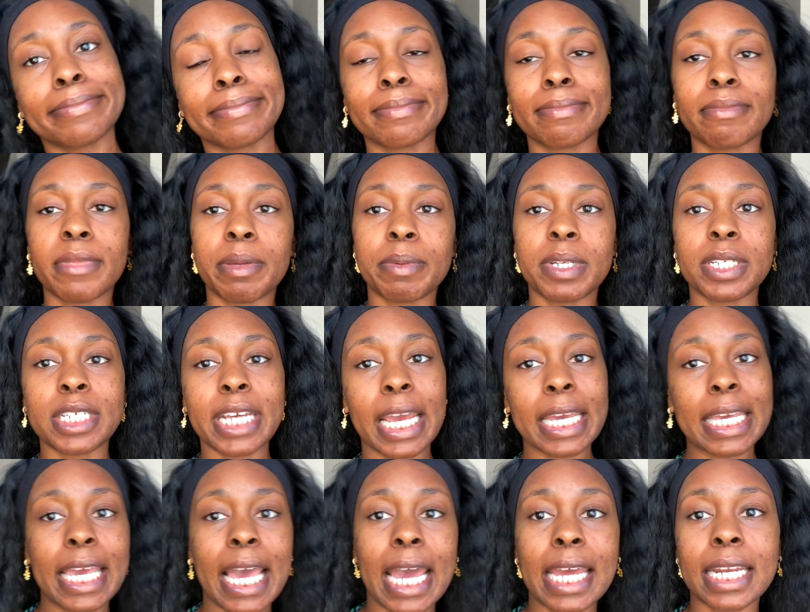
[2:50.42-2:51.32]
Maybe
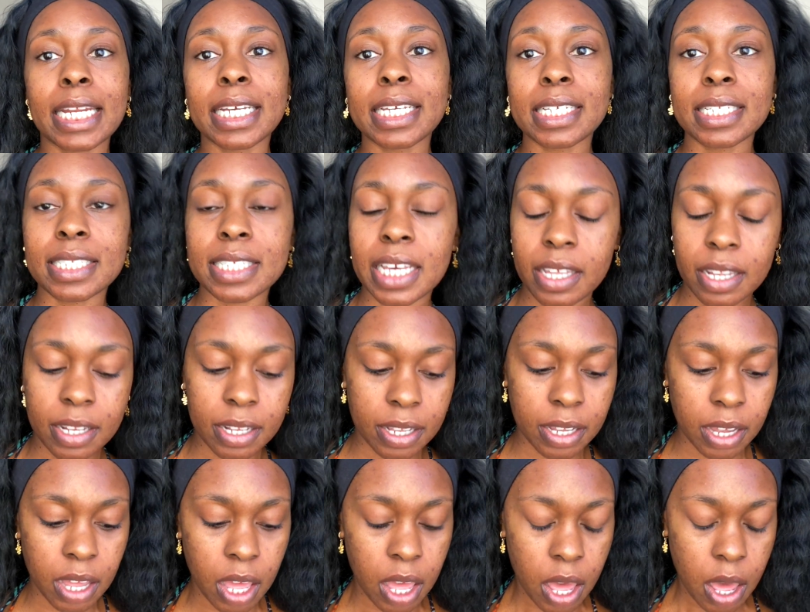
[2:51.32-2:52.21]
Jackie Ina can take a
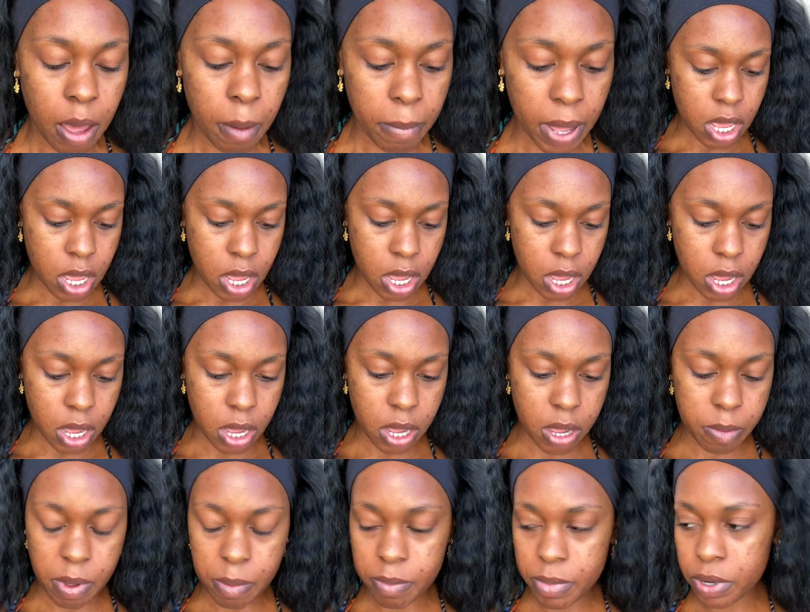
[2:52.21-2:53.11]
look. But
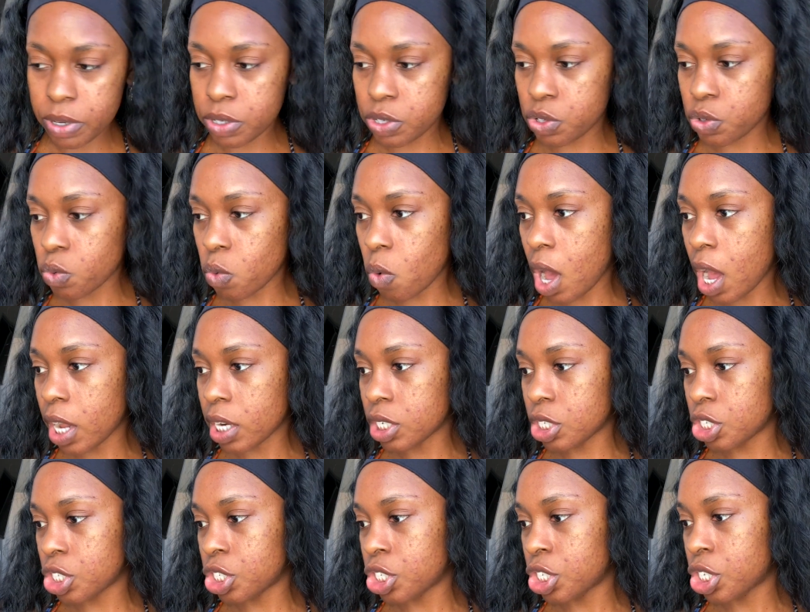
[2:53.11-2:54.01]
I'm gonna
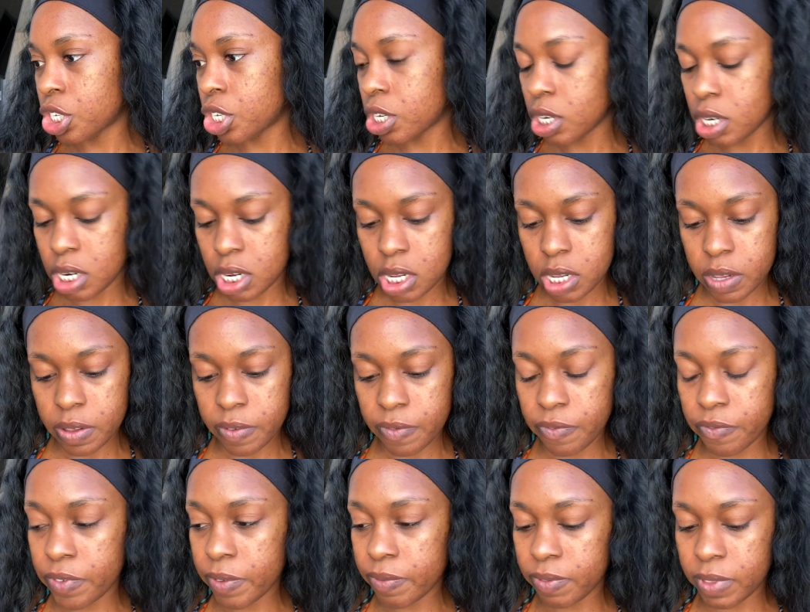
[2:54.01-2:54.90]
swatch
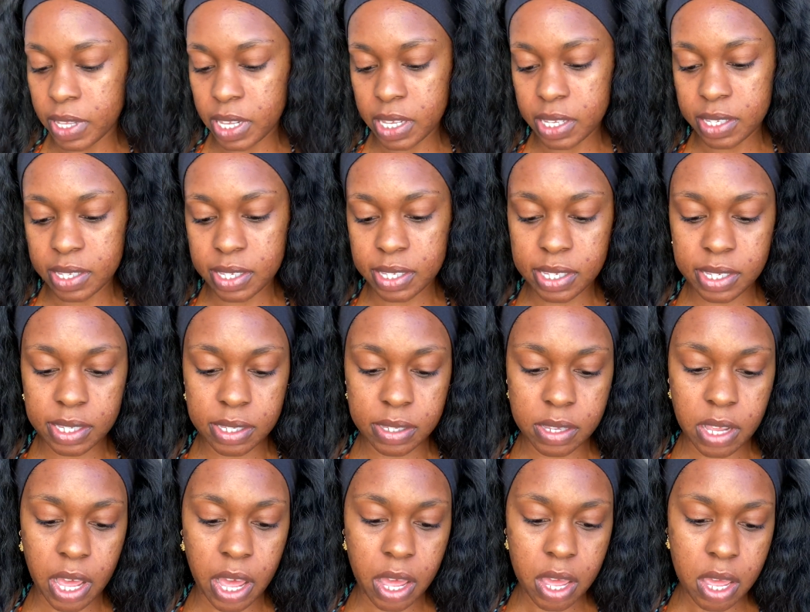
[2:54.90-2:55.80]

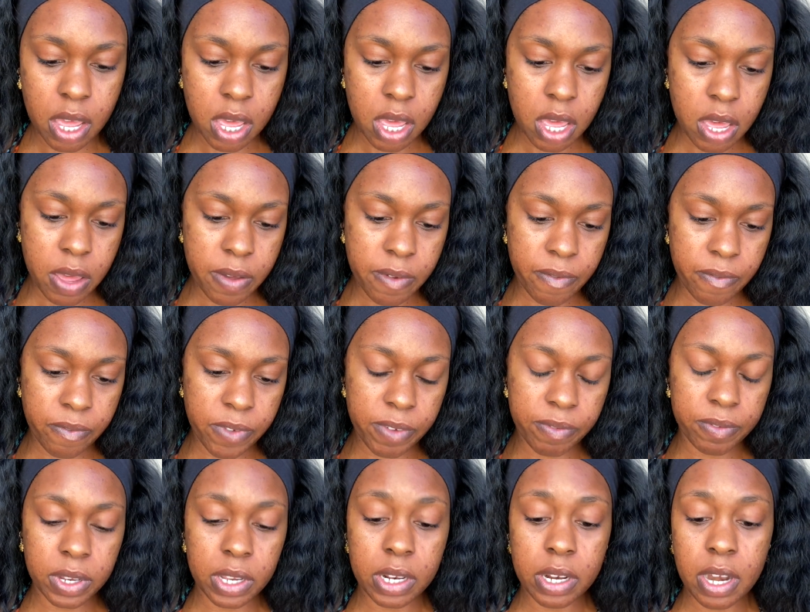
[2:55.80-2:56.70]

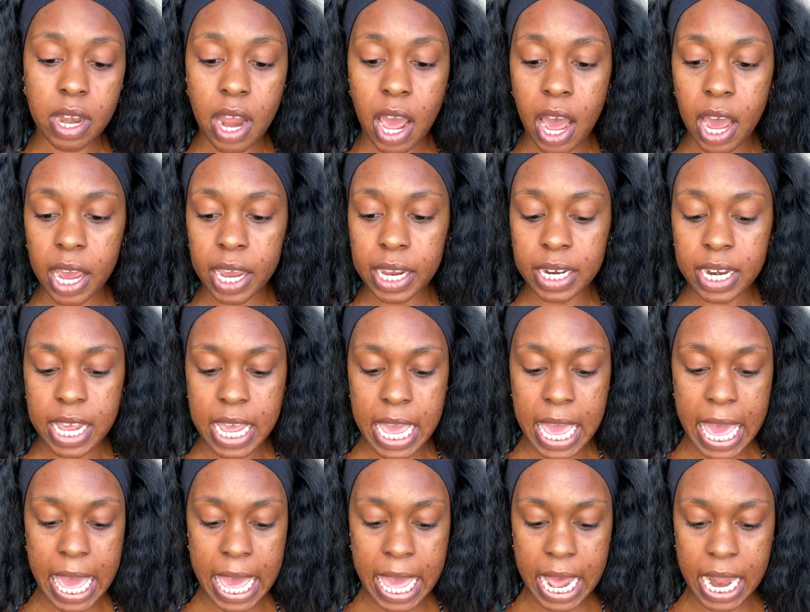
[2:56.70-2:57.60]

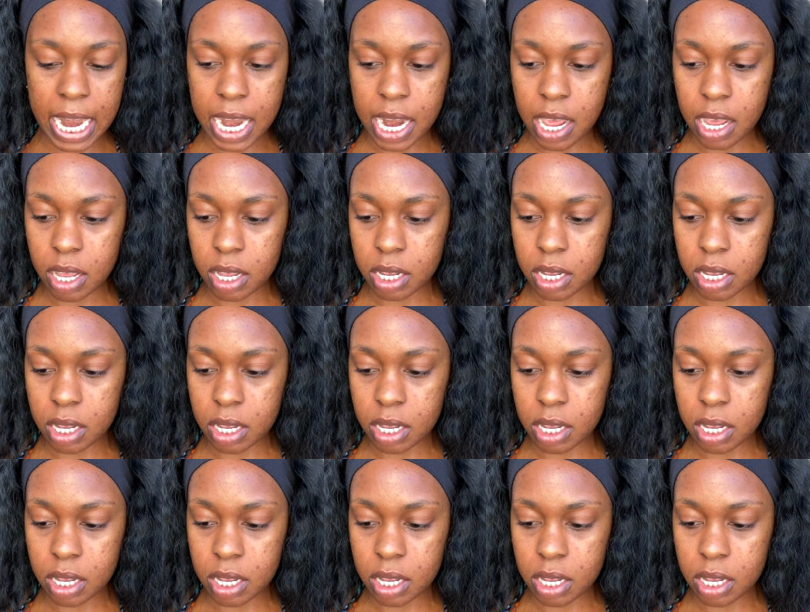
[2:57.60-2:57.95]
59N.